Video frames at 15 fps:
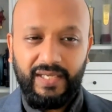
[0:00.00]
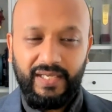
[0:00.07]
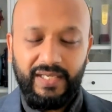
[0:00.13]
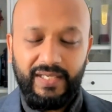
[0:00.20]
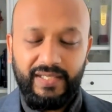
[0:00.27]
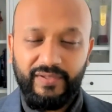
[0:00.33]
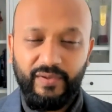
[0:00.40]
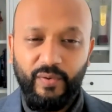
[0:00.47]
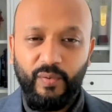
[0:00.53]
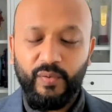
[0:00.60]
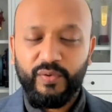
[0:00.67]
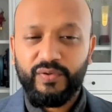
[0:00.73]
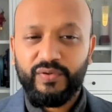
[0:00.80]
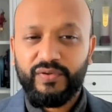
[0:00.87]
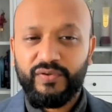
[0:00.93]
is
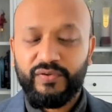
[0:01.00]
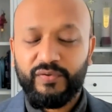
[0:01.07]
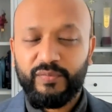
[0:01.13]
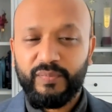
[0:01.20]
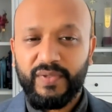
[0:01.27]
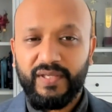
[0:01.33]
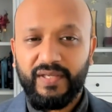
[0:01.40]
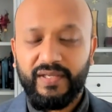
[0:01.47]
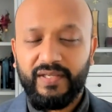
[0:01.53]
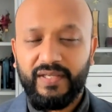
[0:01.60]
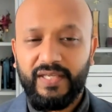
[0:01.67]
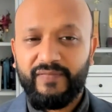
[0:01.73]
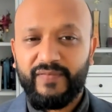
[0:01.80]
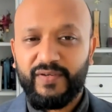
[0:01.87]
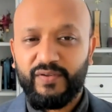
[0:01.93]
haunts me
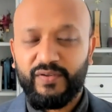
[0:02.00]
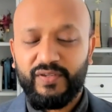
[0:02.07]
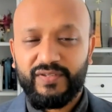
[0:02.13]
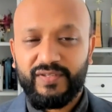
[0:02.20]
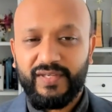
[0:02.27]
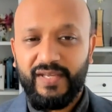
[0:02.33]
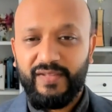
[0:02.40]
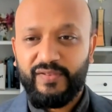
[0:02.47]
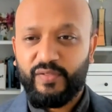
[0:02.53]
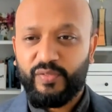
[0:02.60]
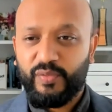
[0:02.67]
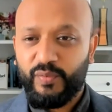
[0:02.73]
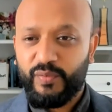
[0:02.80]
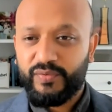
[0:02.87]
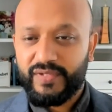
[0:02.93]
even to this day. The
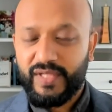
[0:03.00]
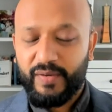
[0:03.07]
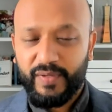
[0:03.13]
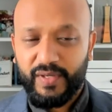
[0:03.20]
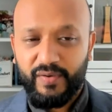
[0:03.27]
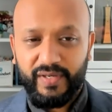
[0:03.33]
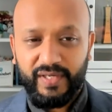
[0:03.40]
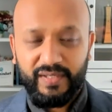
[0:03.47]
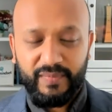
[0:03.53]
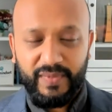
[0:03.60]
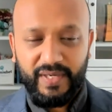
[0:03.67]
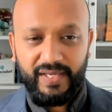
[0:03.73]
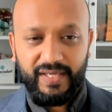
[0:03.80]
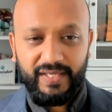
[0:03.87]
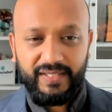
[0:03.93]
thoughts that were going in
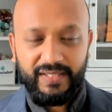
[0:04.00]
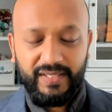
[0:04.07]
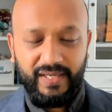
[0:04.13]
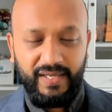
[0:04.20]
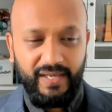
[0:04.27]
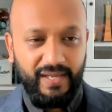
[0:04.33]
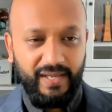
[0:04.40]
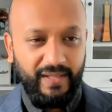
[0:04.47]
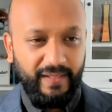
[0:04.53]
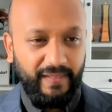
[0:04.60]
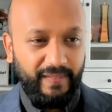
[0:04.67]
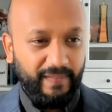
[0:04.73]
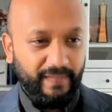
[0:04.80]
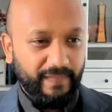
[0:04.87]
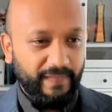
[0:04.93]
my head,
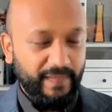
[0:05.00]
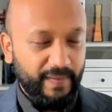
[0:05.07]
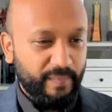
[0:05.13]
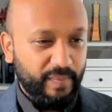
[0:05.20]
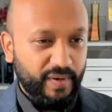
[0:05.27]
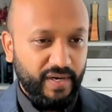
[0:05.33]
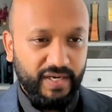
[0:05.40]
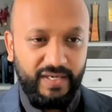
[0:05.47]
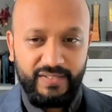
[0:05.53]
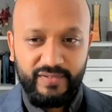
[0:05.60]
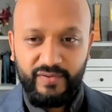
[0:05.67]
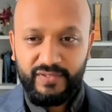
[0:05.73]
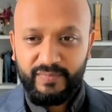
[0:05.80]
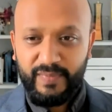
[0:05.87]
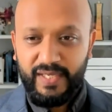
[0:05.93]
the prayers I
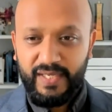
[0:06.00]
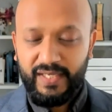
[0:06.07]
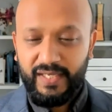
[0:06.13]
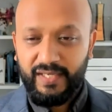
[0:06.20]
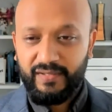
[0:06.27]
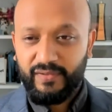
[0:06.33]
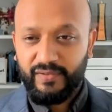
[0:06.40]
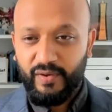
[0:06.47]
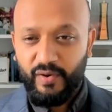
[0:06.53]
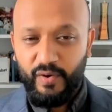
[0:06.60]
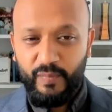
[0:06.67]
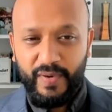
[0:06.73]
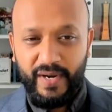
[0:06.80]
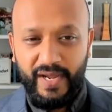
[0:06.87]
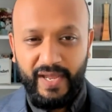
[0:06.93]
was making, the
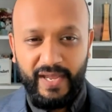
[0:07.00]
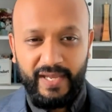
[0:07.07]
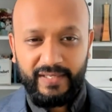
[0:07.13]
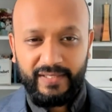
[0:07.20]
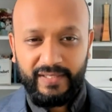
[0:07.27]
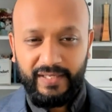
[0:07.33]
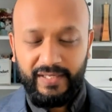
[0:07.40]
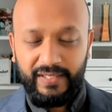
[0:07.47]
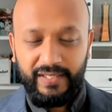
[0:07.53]
hope I had,